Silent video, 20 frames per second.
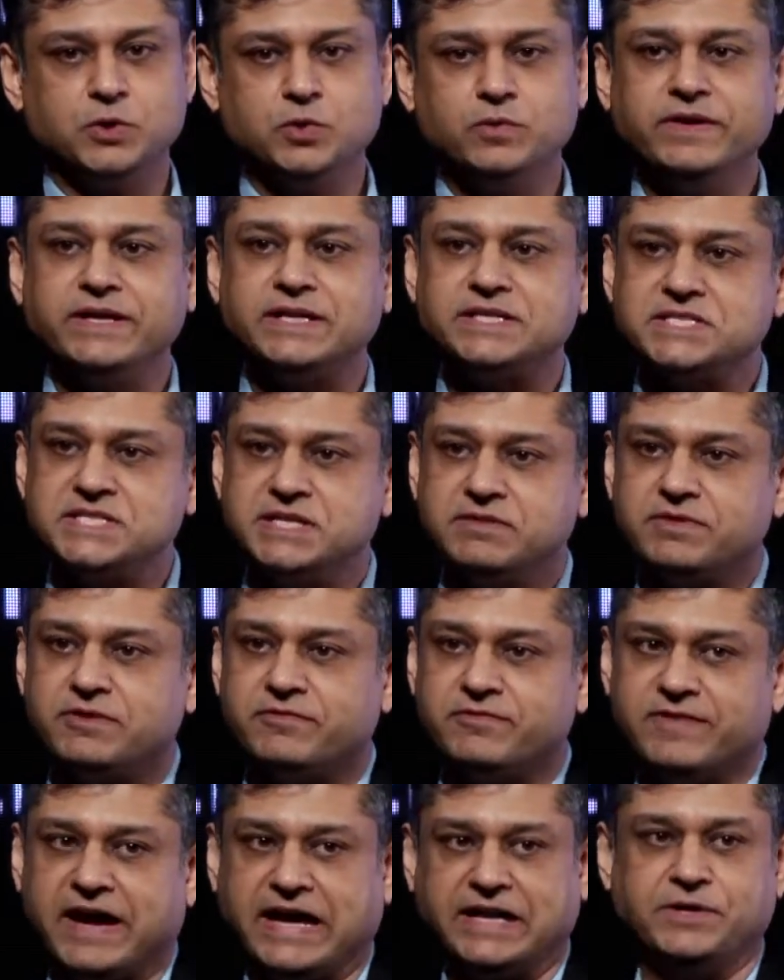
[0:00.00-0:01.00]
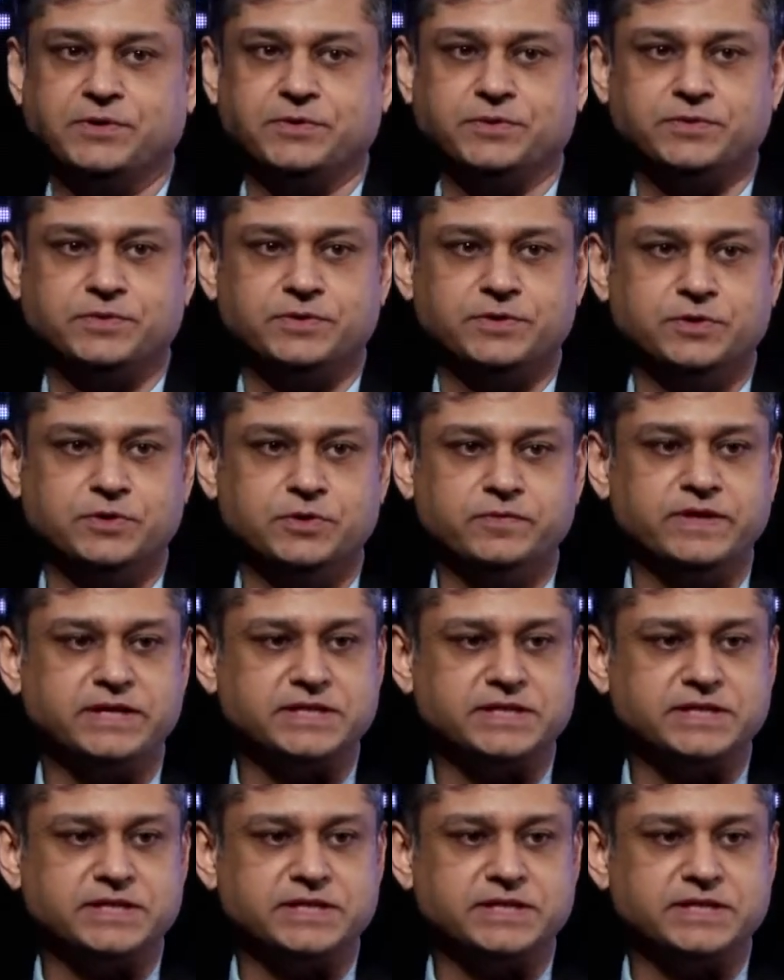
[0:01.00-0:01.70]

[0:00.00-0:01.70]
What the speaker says: do we receive the value? Do we